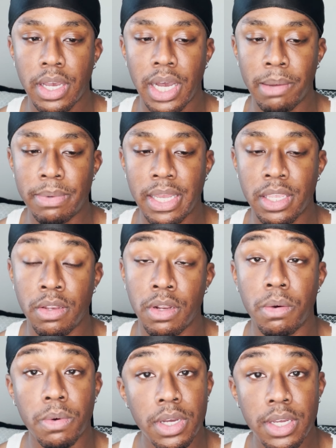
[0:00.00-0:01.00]
I'm like, you
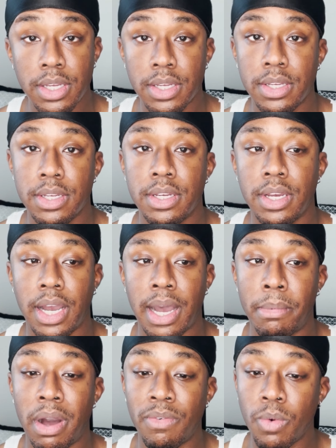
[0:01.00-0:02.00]
know what?
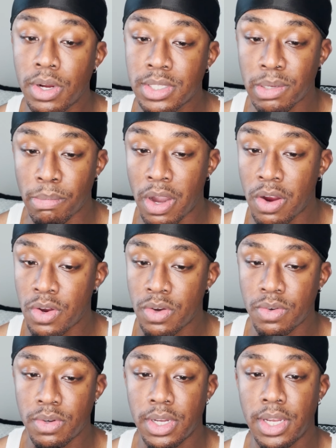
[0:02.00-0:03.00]
I'm off work
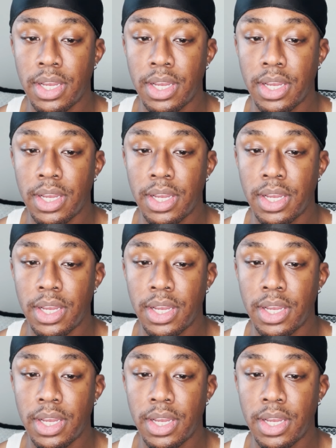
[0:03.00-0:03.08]
tomorrow.